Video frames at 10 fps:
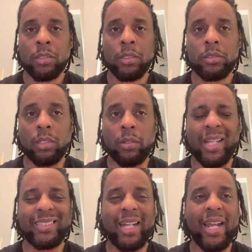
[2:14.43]
So
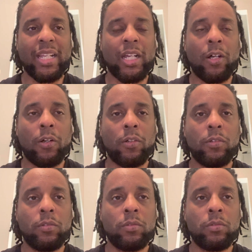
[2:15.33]
that's how I go.
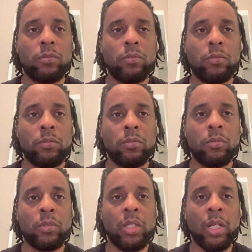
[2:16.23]

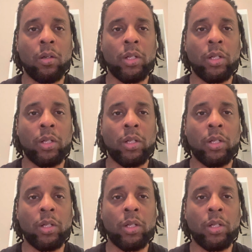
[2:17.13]
You know,